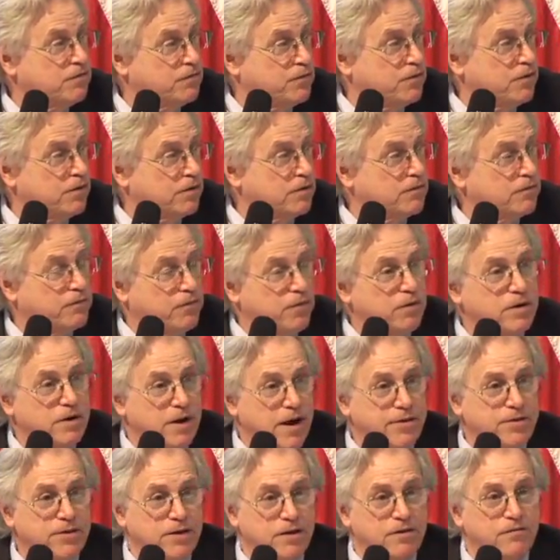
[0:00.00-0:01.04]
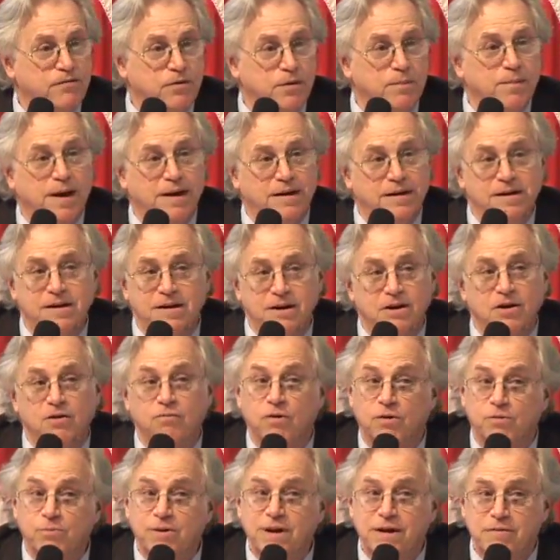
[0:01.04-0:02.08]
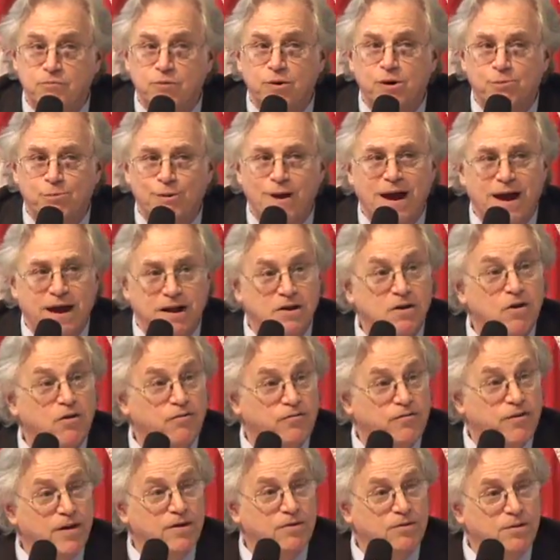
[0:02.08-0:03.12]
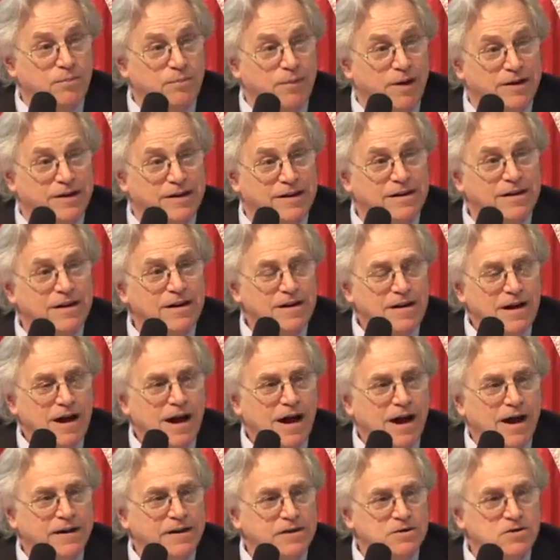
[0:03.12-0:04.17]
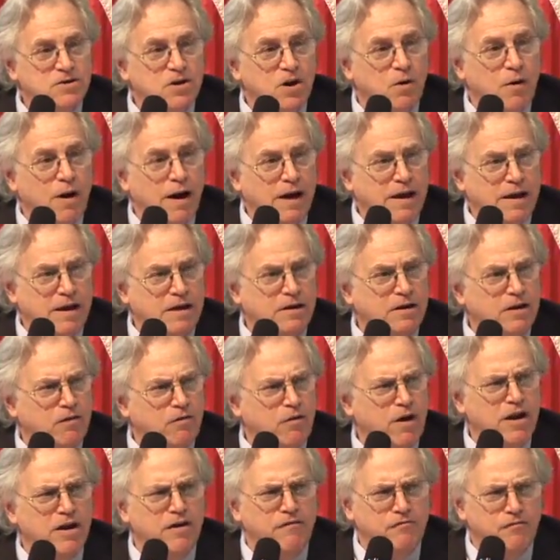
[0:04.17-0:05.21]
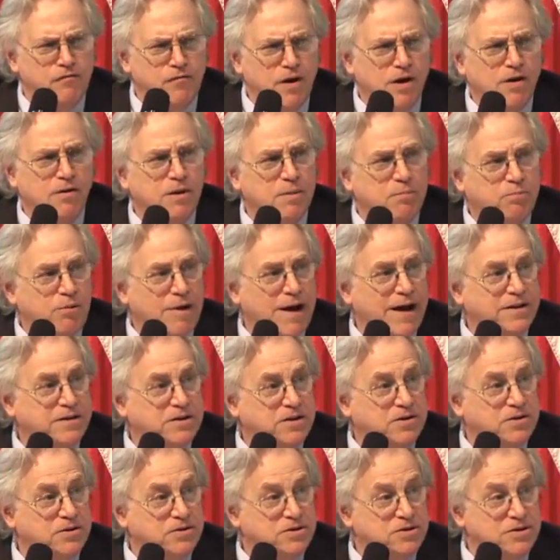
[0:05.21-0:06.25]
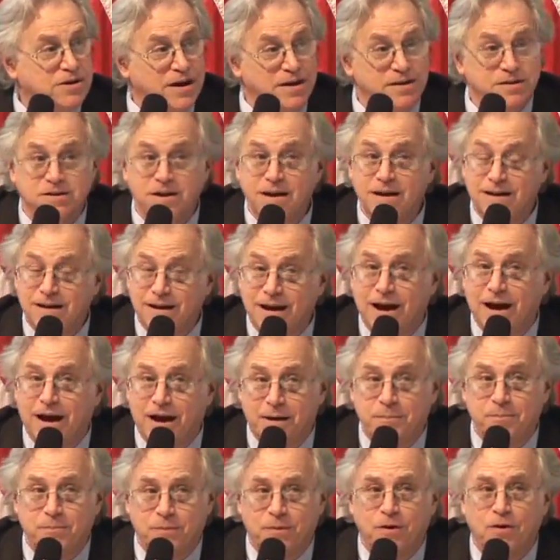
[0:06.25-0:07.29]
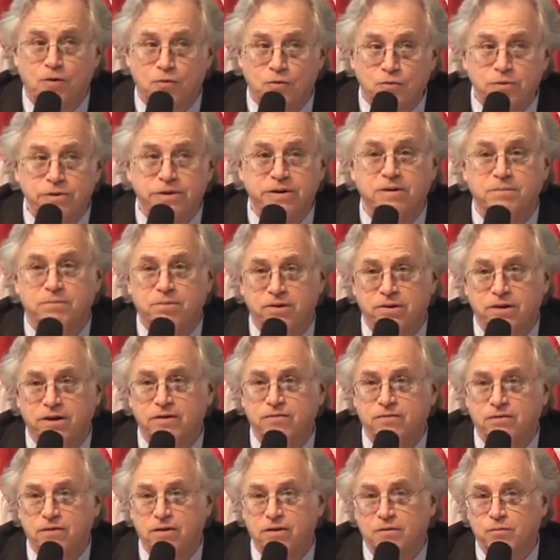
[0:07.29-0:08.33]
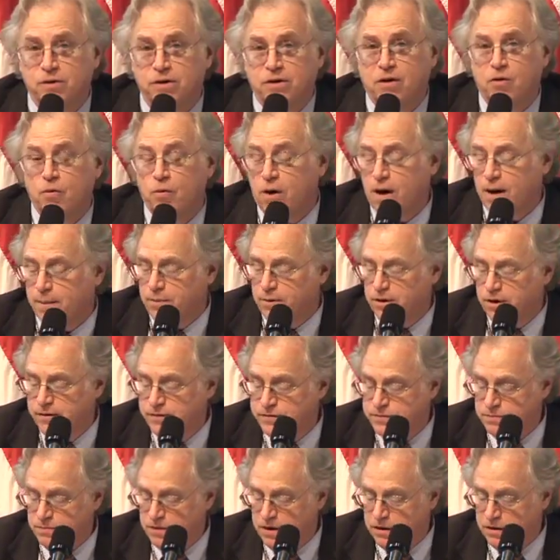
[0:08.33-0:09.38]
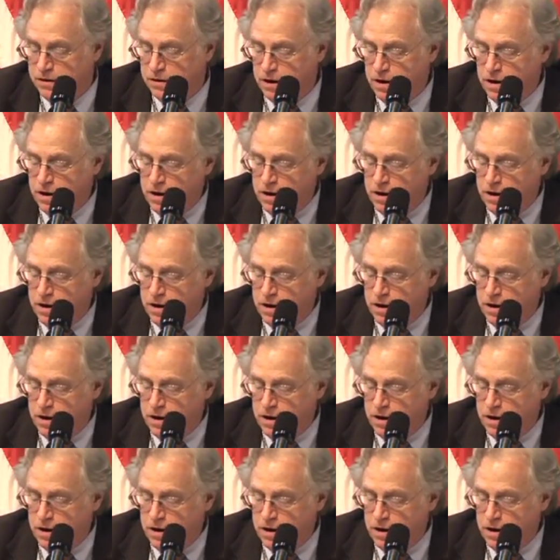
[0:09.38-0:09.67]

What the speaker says: for nothing for about a year when we had no federal money on it. So I, you know, in a very practical sense, I'm a real believer in what cooperatives mean